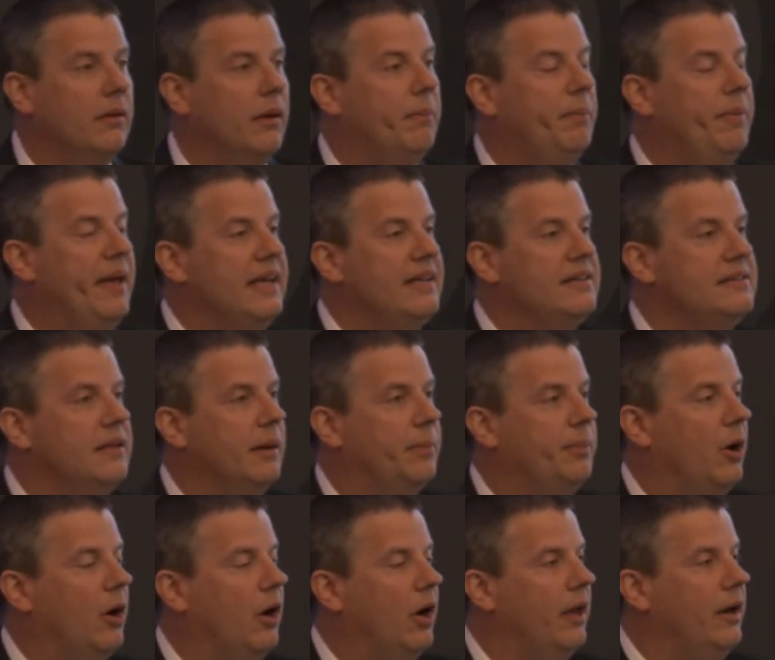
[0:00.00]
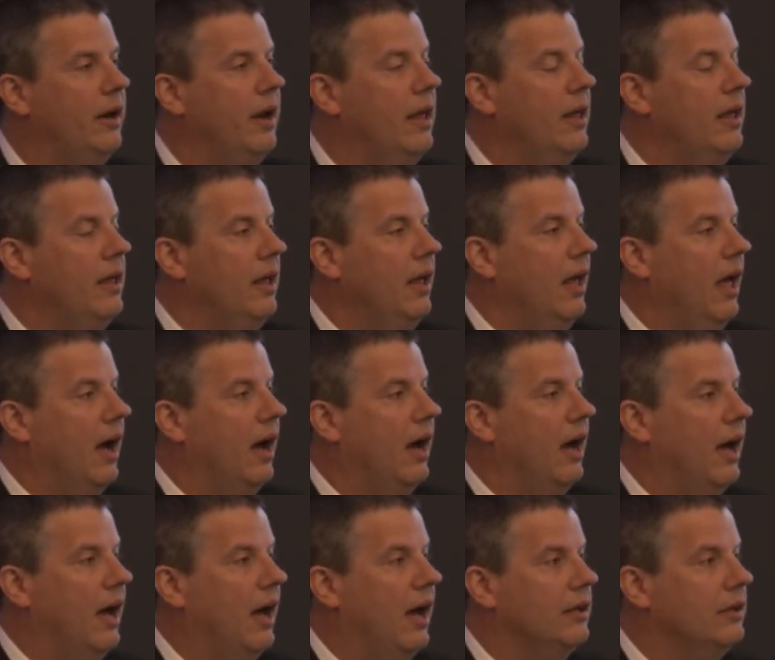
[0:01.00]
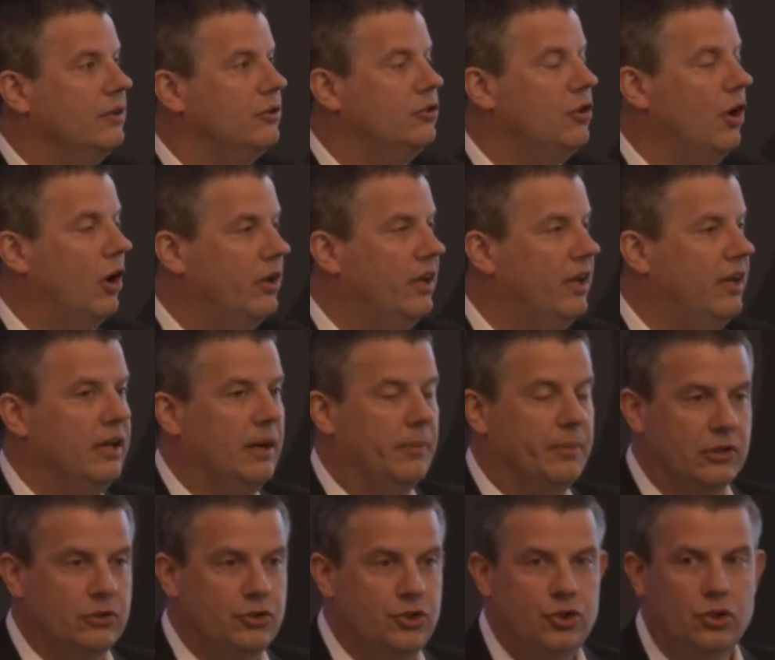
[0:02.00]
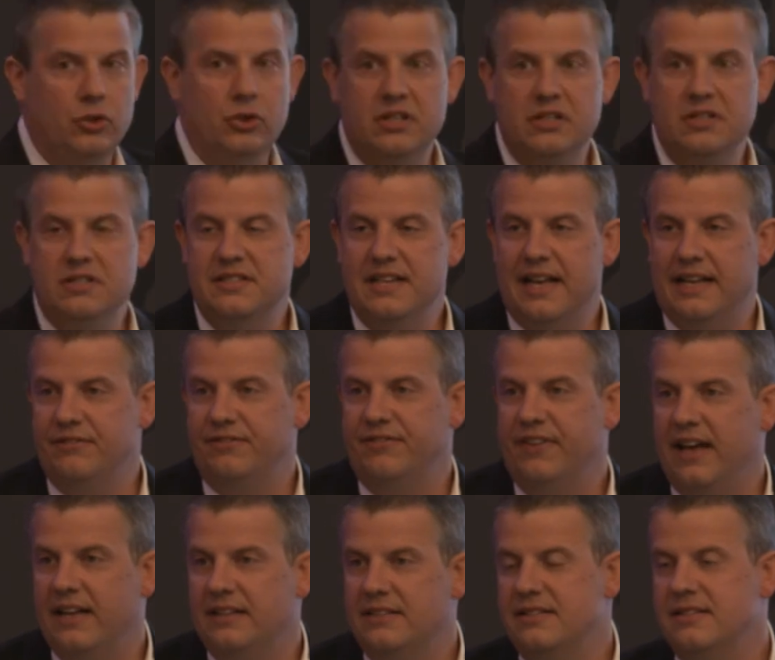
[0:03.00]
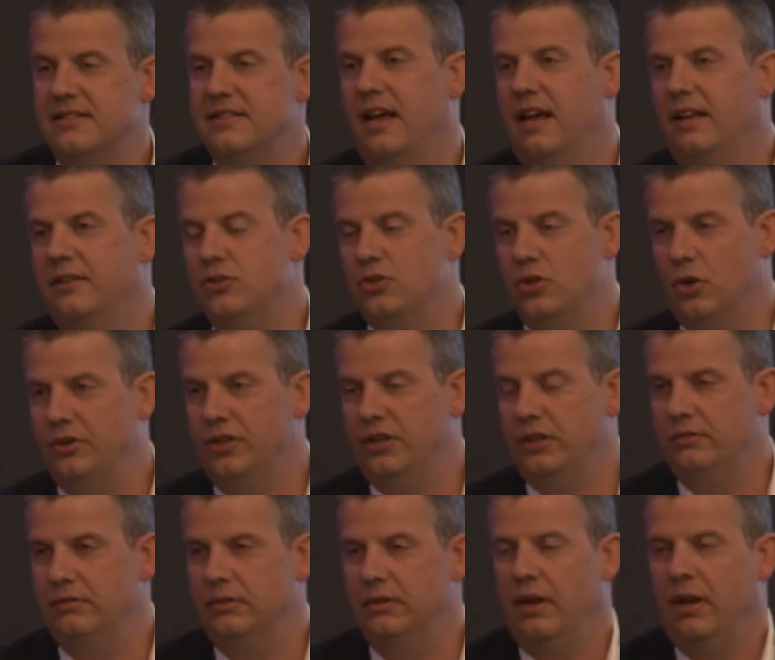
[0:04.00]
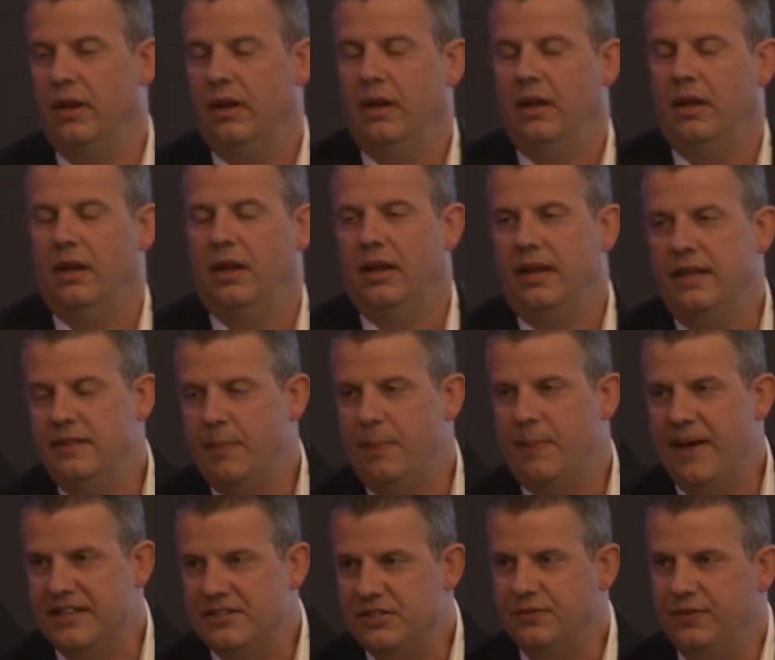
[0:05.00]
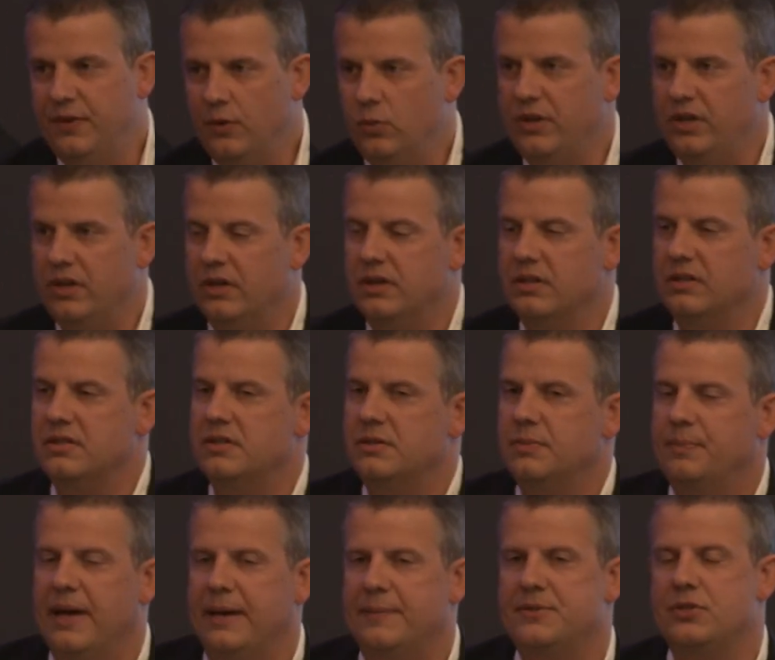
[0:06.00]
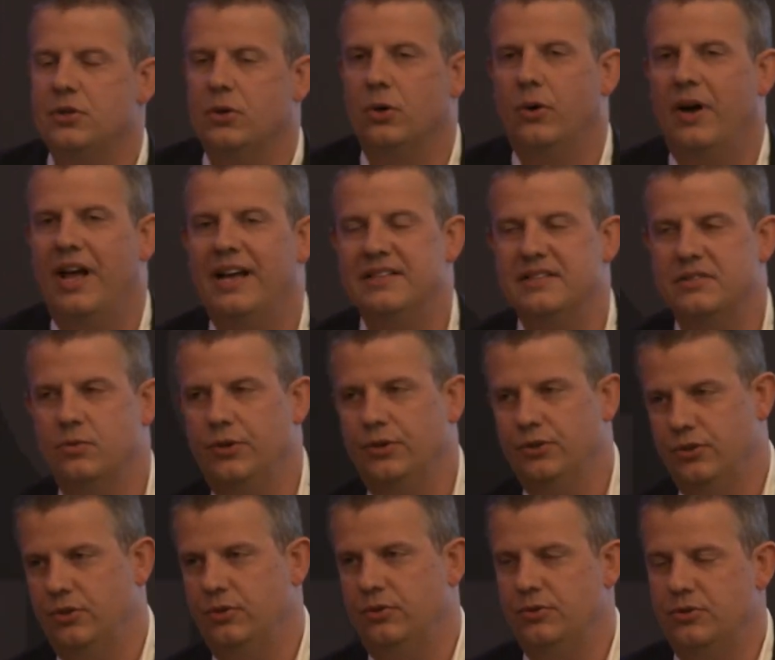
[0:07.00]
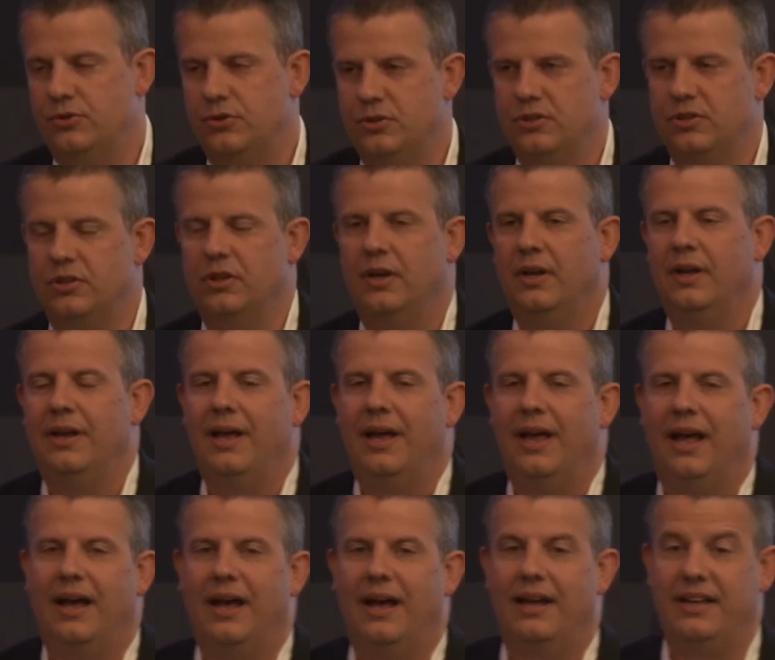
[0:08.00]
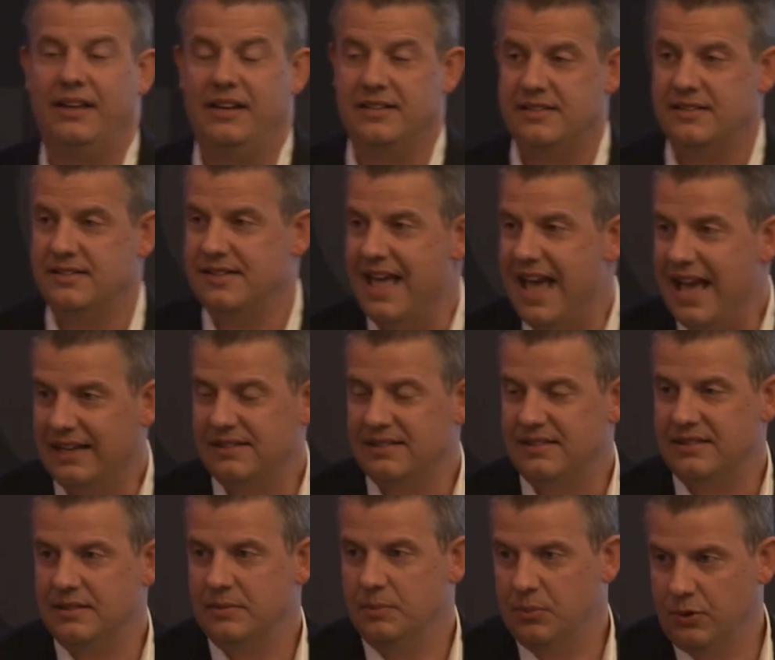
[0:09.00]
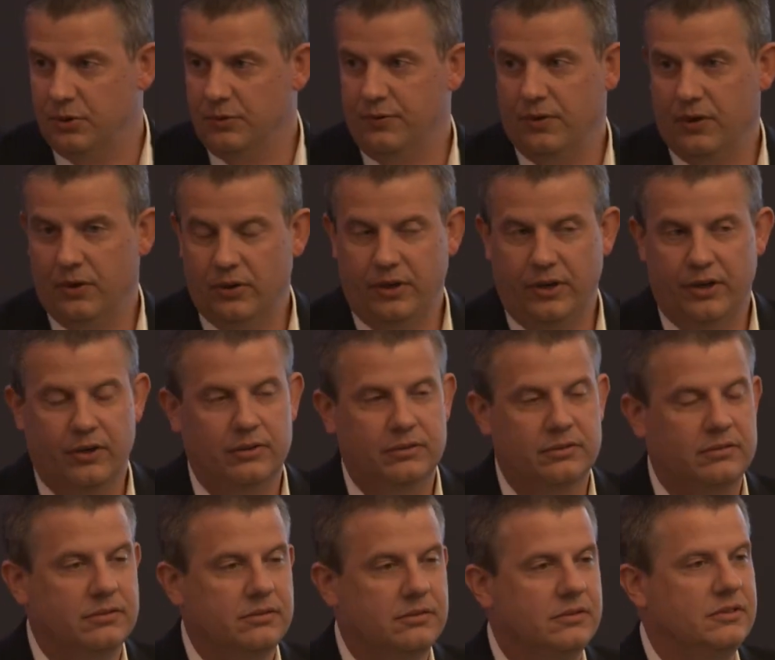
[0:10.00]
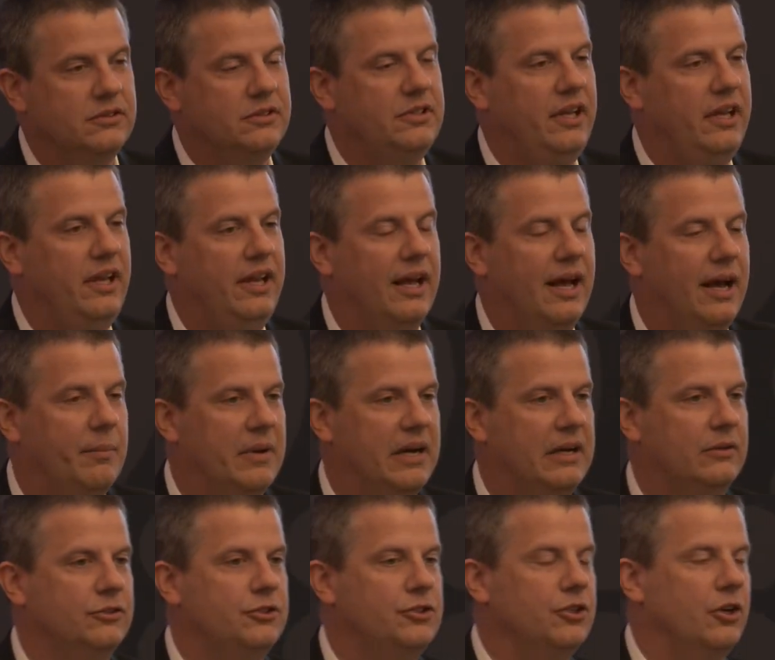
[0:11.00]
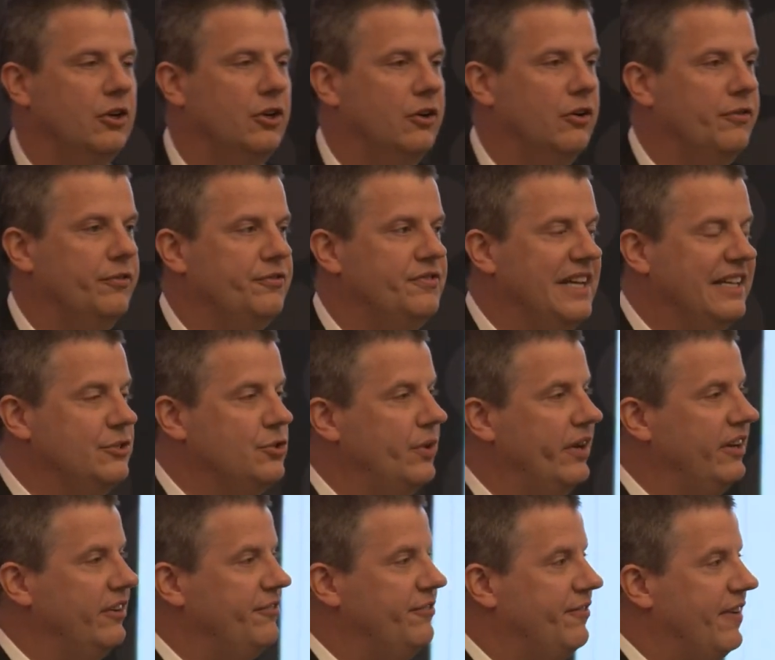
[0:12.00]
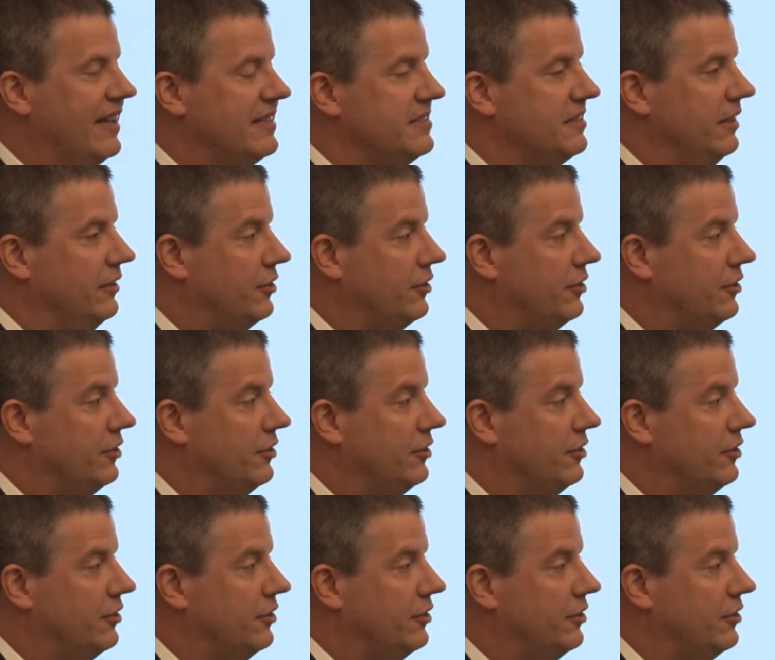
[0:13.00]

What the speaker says: based upon talking about sugar, sat fats, and sodium. In the past few years, PepsiCo has reduced in its snacks portfolio the amount of saturated fats in